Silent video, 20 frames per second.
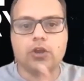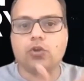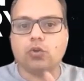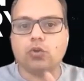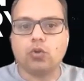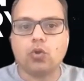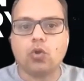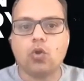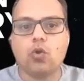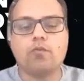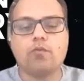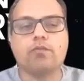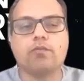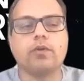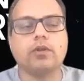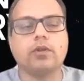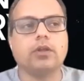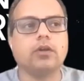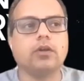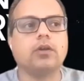to grow
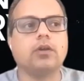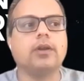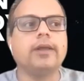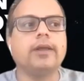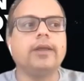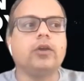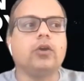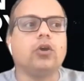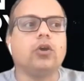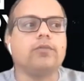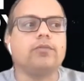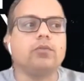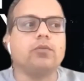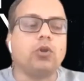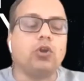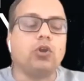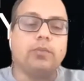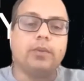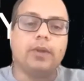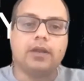further or if
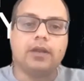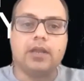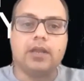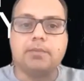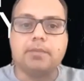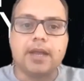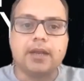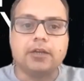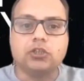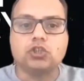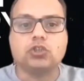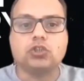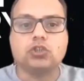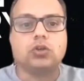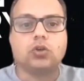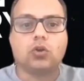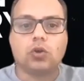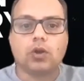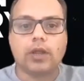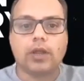you want to be a team
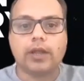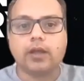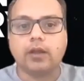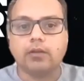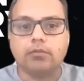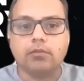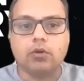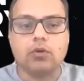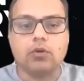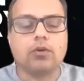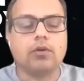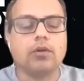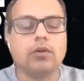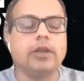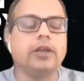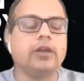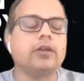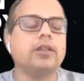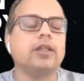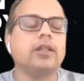manager or like or a
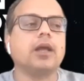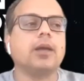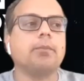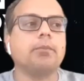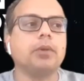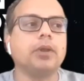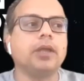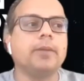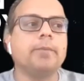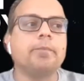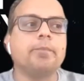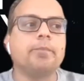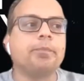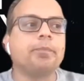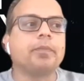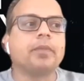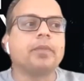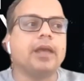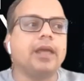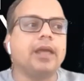leader in the company.
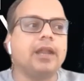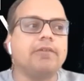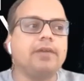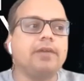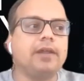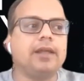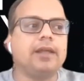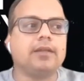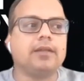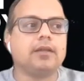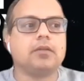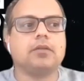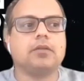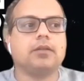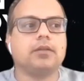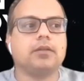And I feel like